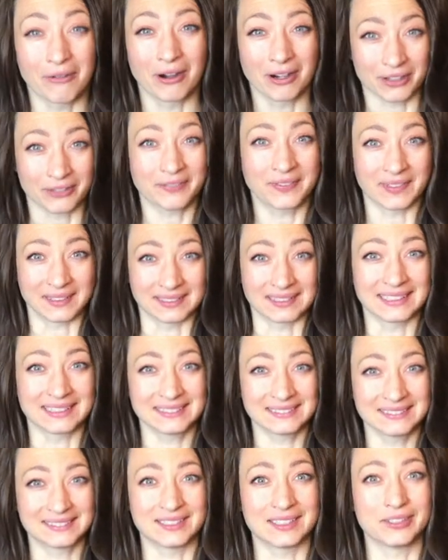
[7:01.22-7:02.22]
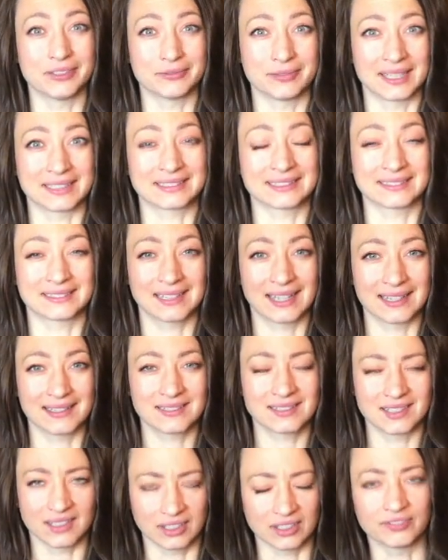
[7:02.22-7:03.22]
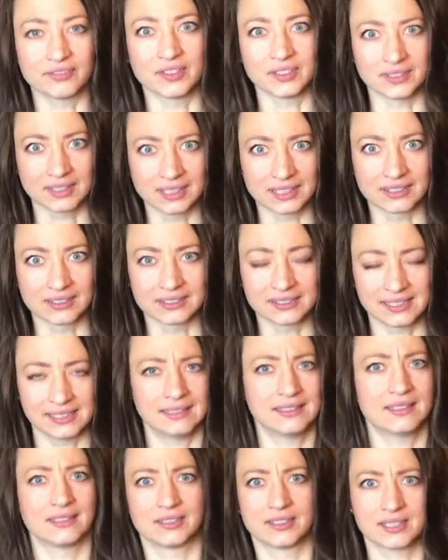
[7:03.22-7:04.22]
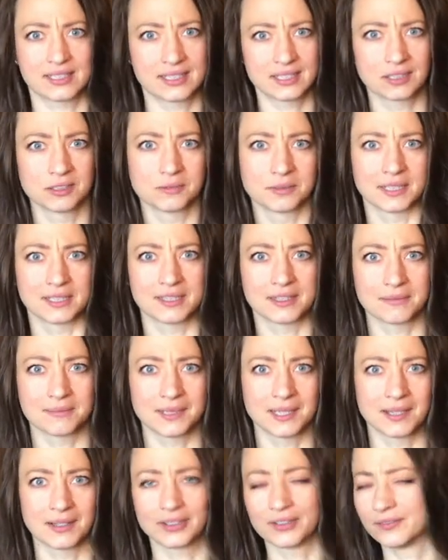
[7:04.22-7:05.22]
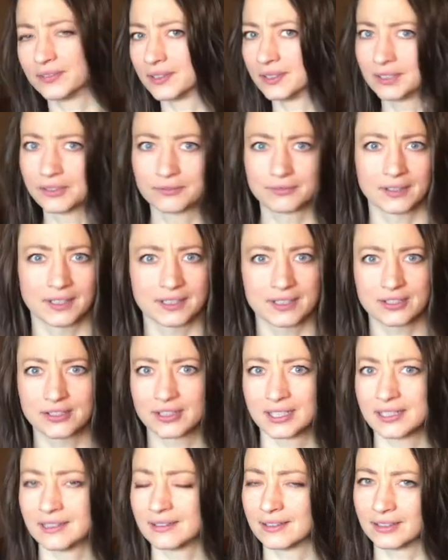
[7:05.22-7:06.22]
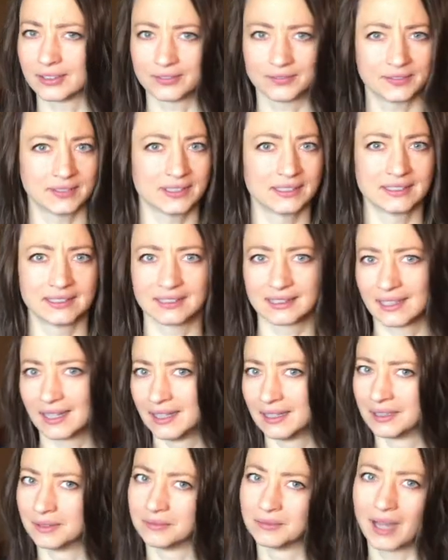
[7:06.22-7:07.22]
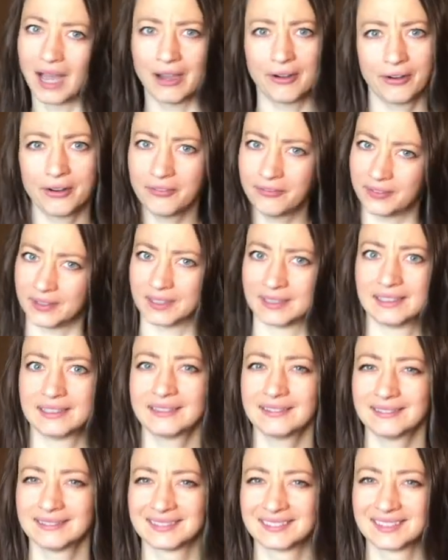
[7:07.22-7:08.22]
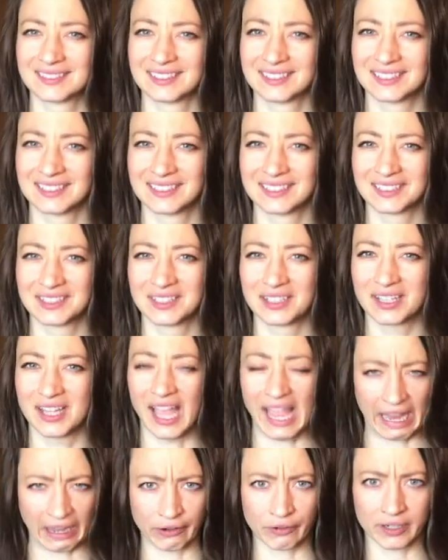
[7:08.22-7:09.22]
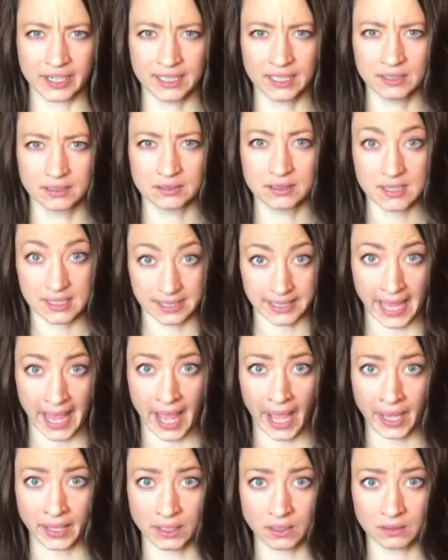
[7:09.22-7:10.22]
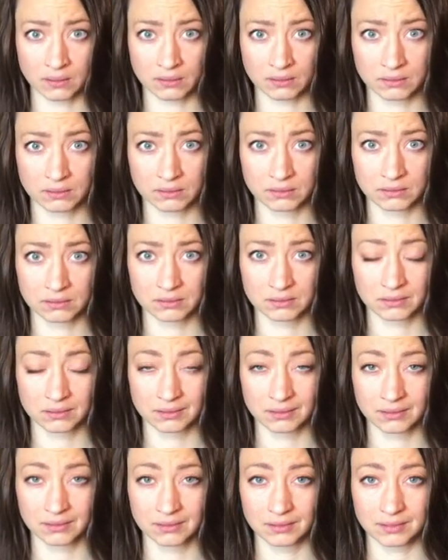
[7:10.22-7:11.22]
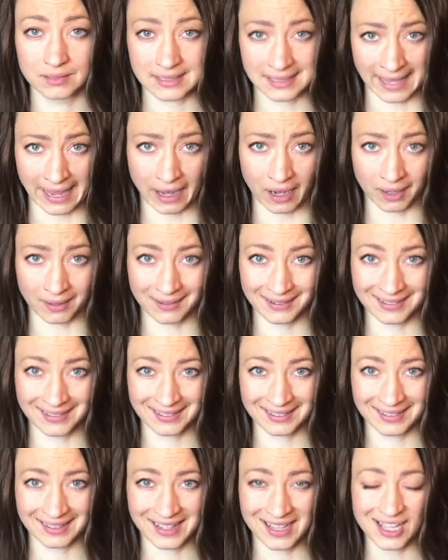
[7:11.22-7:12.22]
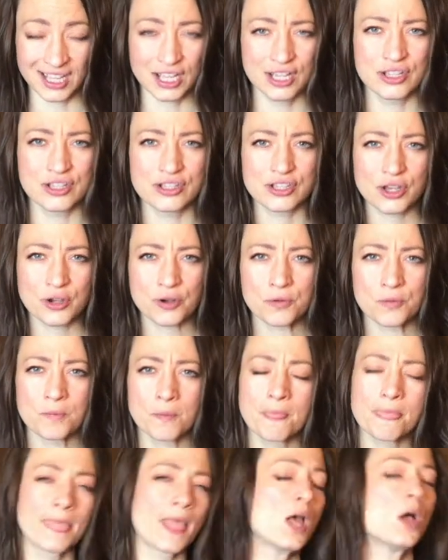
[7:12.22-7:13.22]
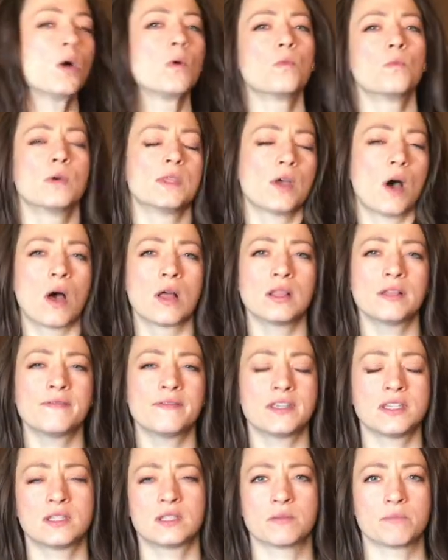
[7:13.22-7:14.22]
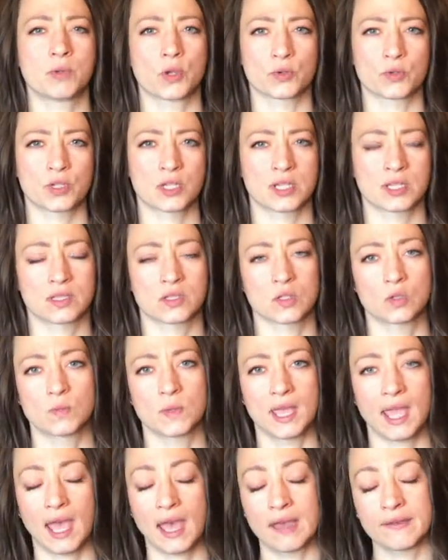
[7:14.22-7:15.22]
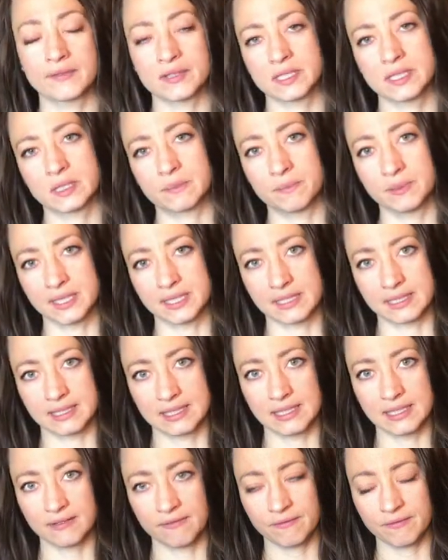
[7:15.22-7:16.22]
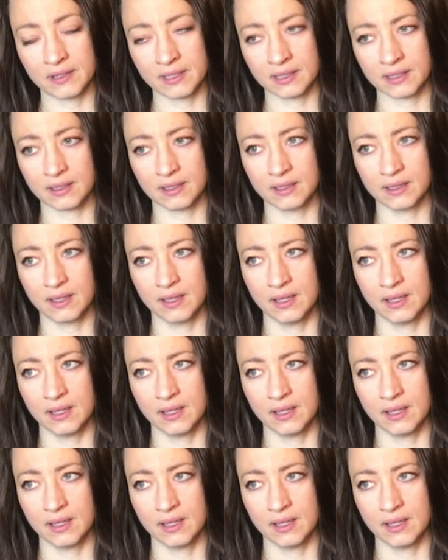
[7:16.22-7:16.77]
are you feeling? Did you recognize? Are you feeling irritated? Are you still with me? Are you feeling frustrated? Are you feeling, how are you feeling? Angry? Sad? Scared? So with all of these emotions, we have a specific